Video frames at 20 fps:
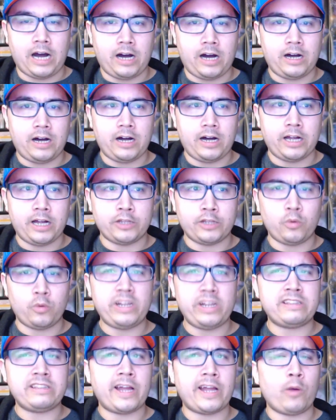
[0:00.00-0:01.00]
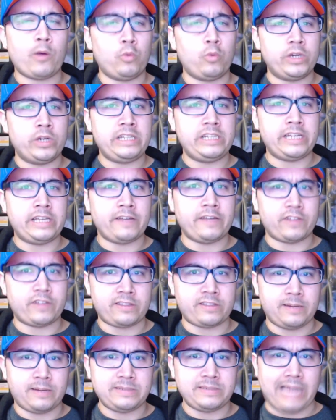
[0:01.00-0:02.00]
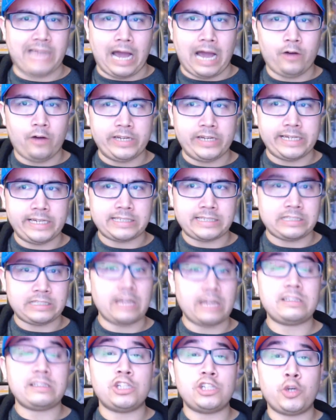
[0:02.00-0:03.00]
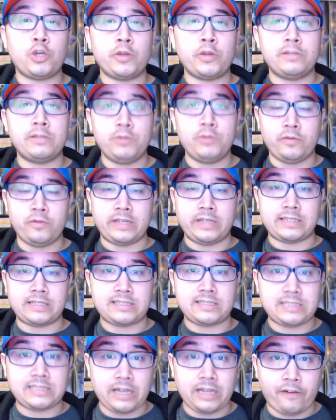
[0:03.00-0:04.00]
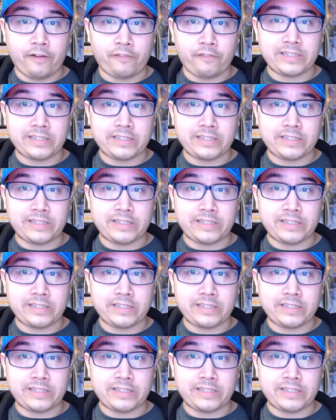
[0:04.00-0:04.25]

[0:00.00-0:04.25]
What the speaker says: The only thing I would give a thumbs down is nothing to do with the movie itself.